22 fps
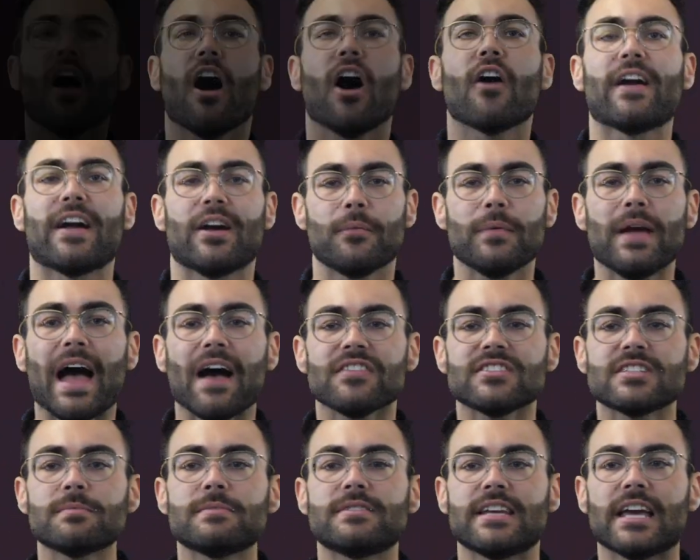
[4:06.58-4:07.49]
All right, we have
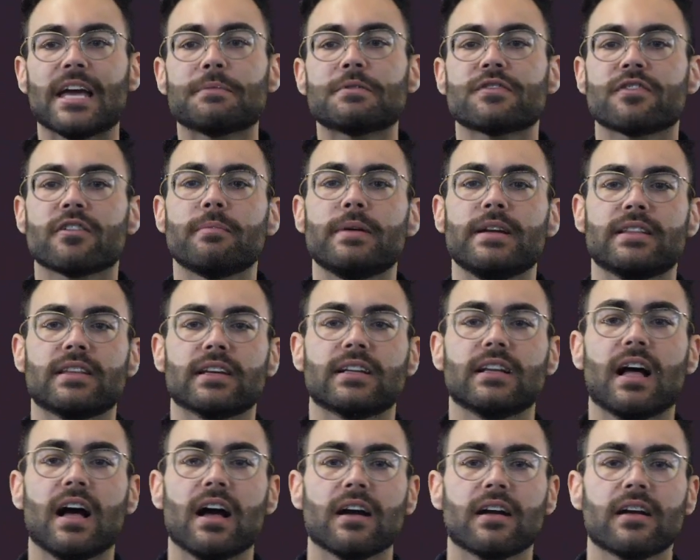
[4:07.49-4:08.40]
some tips for Beat the
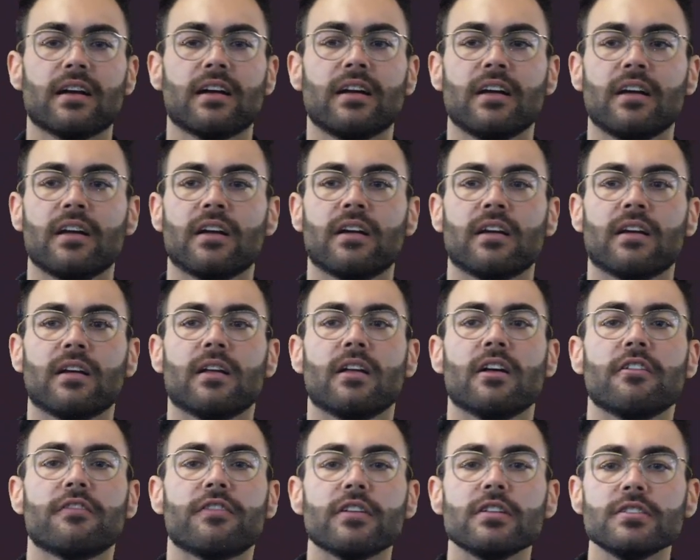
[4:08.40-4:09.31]
Clock.
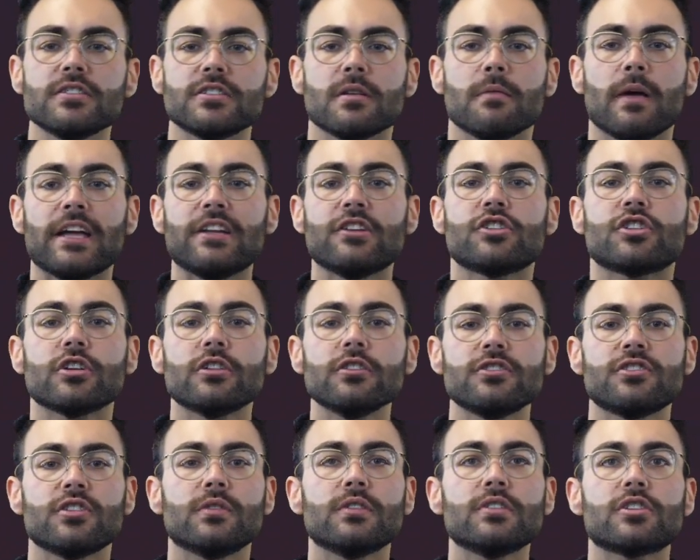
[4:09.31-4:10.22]
First, ensure
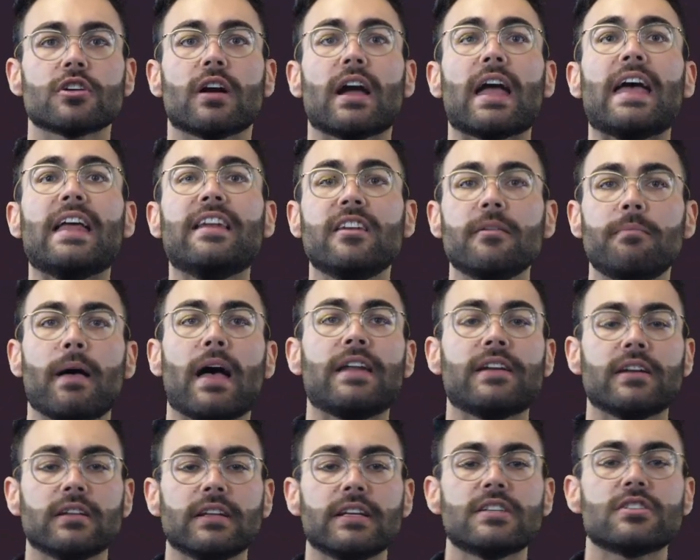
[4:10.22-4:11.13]
students are
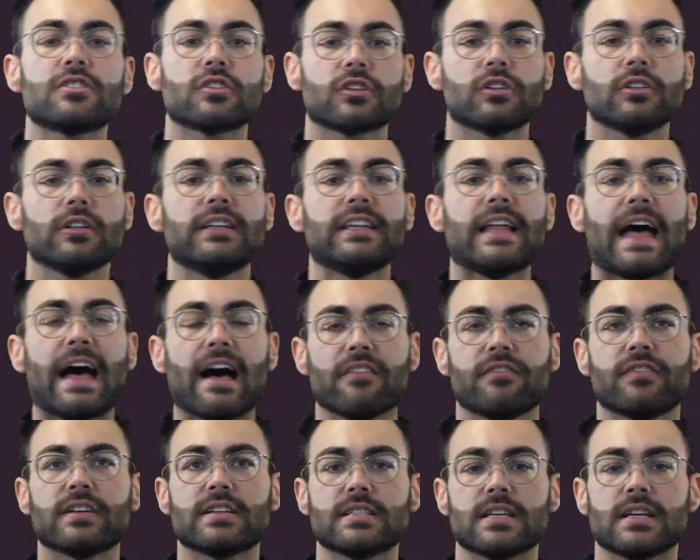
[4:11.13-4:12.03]
independently circling the
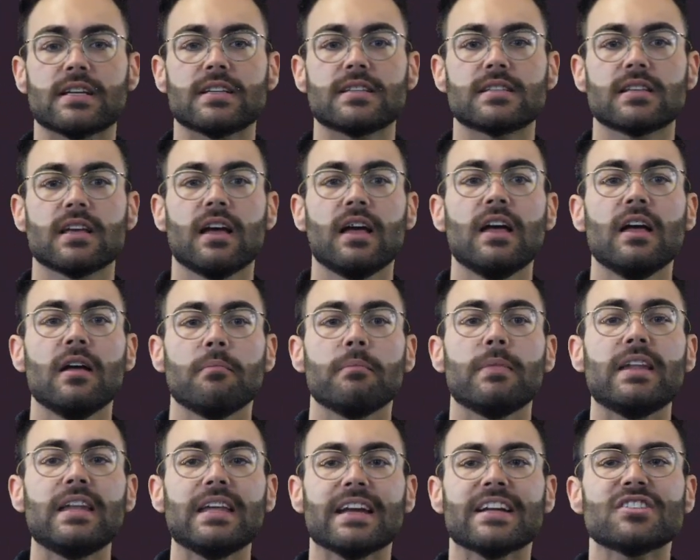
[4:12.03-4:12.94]
affixes,
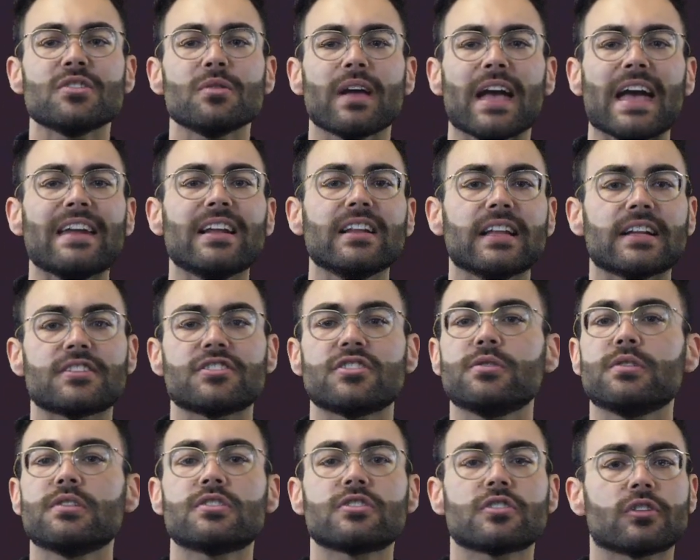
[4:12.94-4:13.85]
meaning it's okay to let
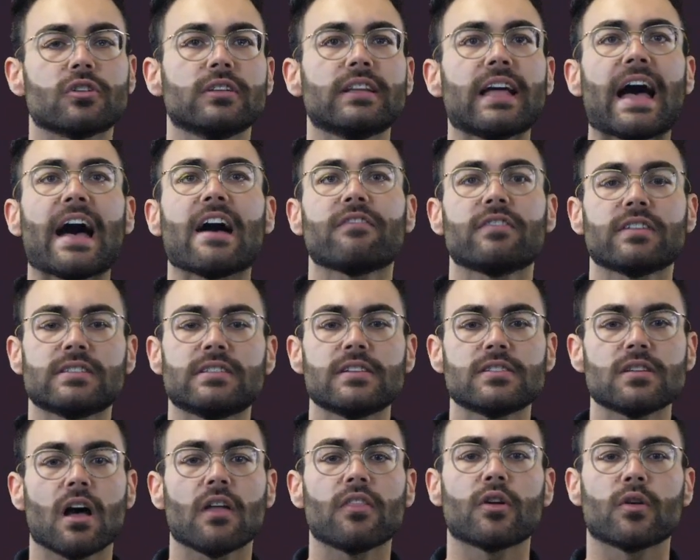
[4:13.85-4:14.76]
students circle the
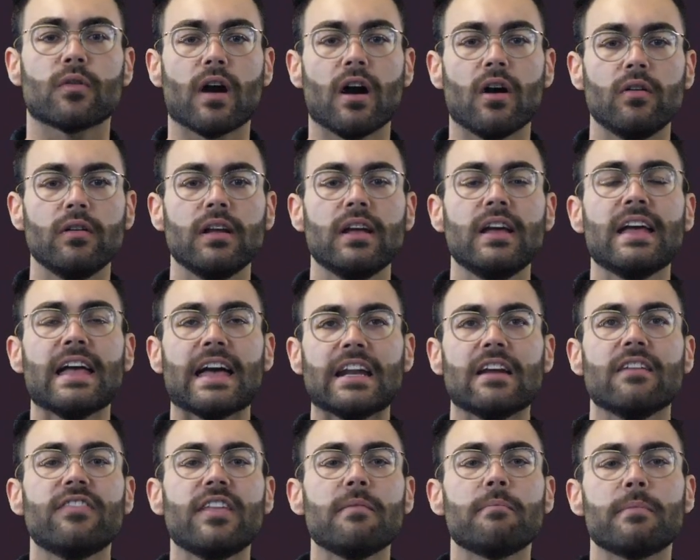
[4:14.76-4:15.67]
affixes on their own, and
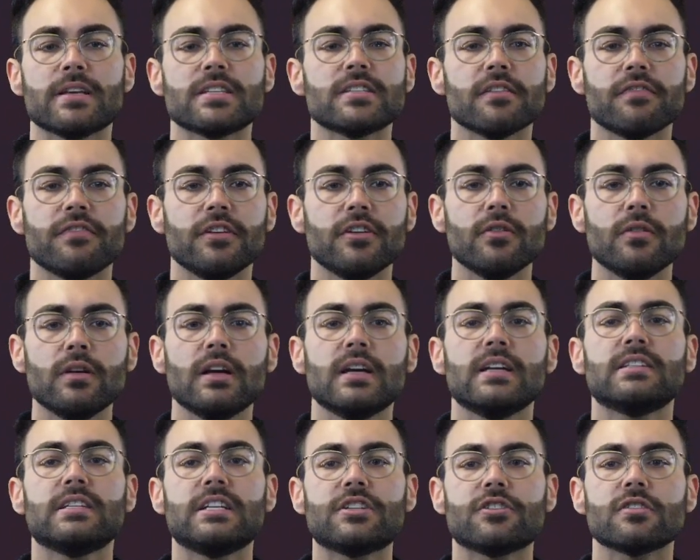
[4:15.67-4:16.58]
if they miss a few,
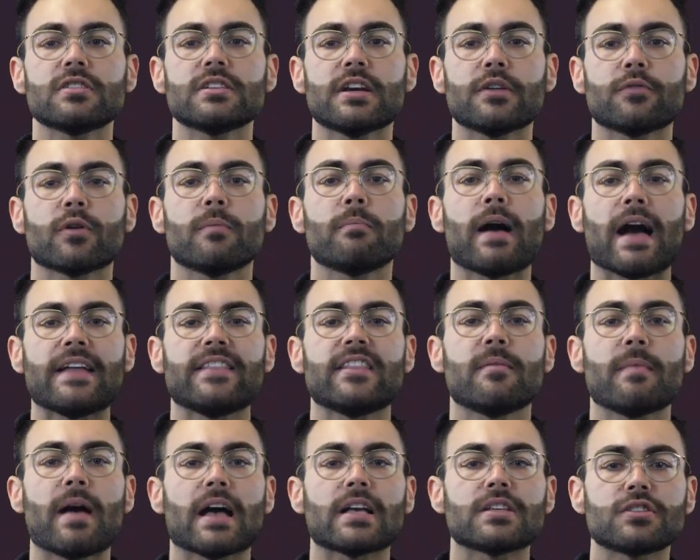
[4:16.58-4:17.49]
teachers can remind
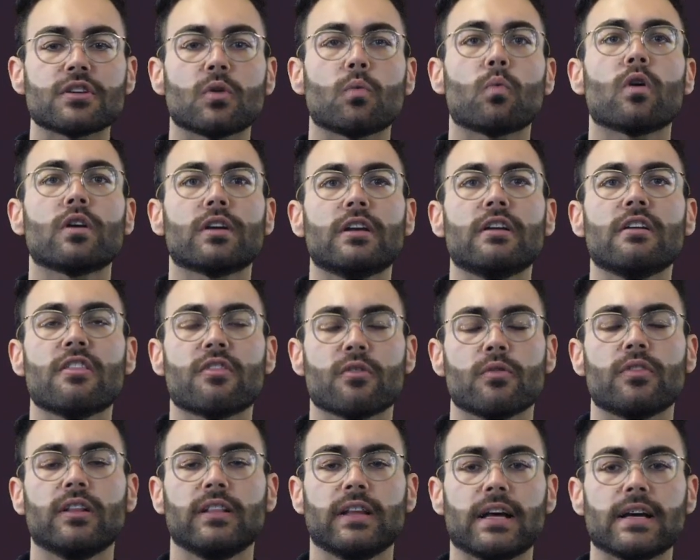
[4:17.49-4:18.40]
them as they're working through
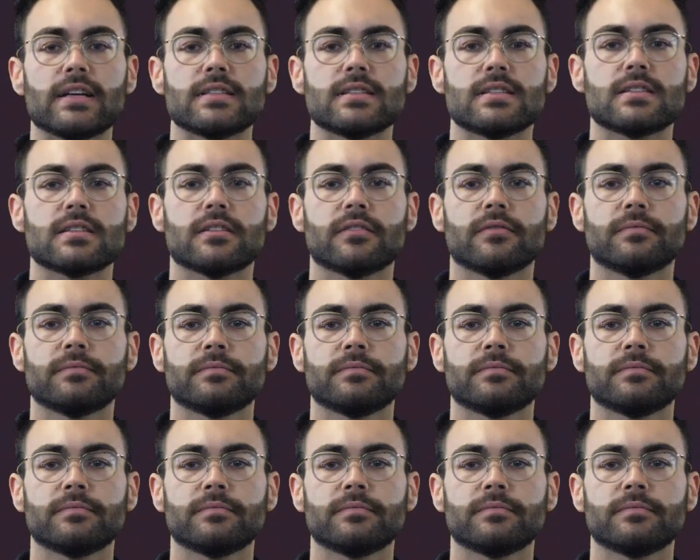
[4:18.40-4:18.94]
the list.